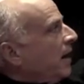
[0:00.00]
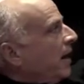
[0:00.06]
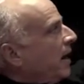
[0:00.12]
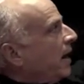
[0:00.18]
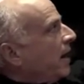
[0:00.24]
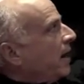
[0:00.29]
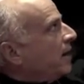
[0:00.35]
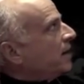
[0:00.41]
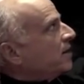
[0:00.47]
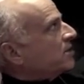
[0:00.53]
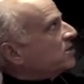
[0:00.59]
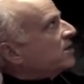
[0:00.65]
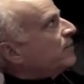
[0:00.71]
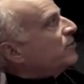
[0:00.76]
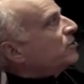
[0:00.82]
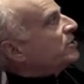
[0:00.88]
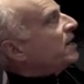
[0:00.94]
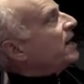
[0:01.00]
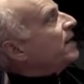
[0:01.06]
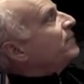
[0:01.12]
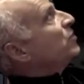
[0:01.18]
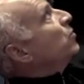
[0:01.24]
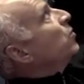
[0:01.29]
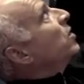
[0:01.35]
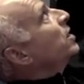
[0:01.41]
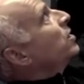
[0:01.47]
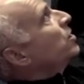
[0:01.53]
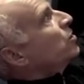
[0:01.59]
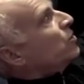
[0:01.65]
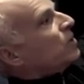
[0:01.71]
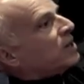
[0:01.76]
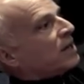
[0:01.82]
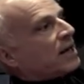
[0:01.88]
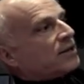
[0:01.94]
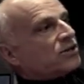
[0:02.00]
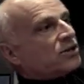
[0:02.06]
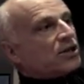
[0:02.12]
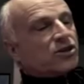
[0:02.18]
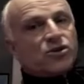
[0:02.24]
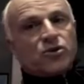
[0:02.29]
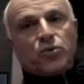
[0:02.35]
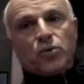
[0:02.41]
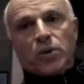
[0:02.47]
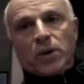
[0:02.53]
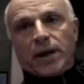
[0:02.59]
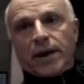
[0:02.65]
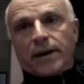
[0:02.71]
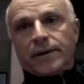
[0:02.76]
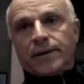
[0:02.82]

and in the summertime, you want to utilize this cool air.